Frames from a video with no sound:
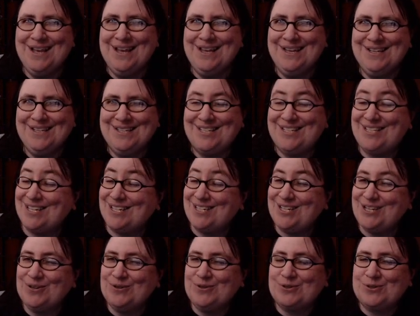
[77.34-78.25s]
6
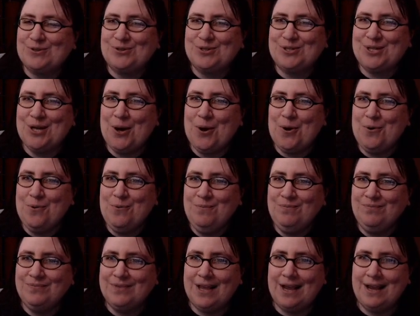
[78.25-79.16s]
years or so,
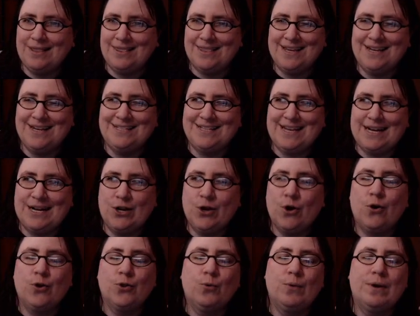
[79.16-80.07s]
I think dating
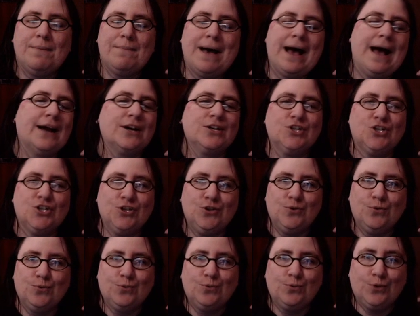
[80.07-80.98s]
all the way back
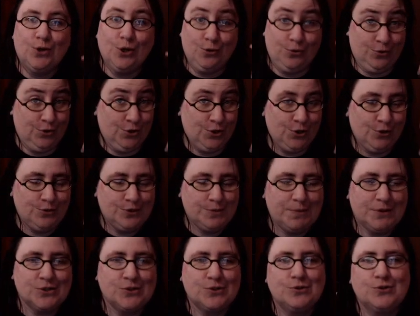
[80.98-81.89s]
to the
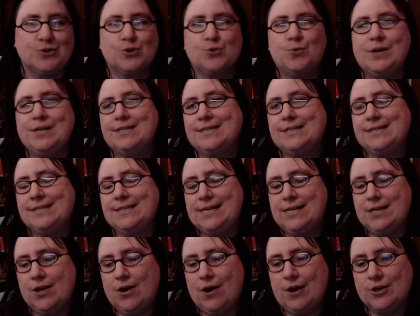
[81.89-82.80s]
Ghostbusters
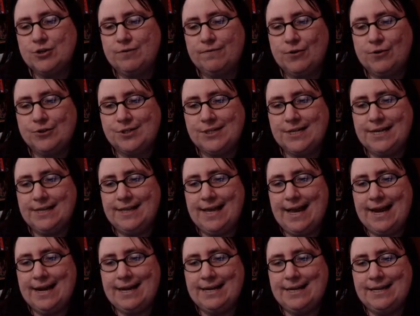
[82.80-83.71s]
2016 controversy, and
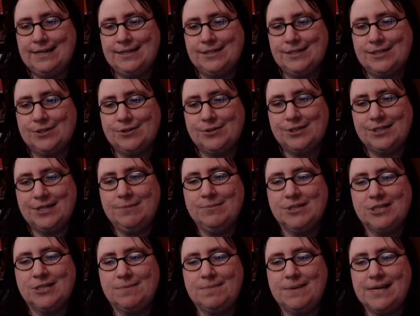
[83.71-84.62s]
that is there
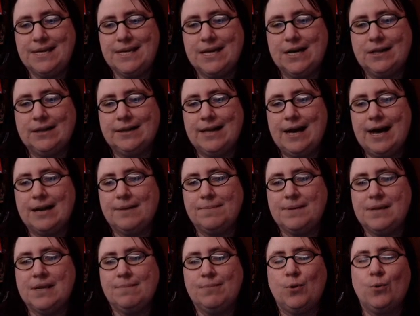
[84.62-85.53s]
seems to be a lot of
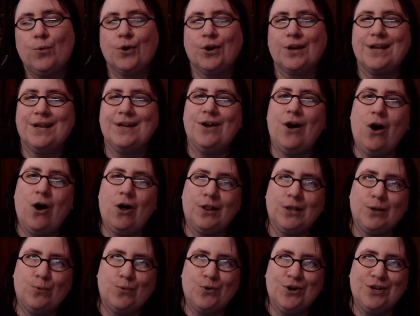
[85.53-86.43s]
people working in
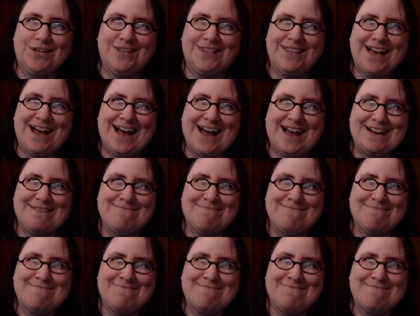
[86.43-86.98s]
Hollywood that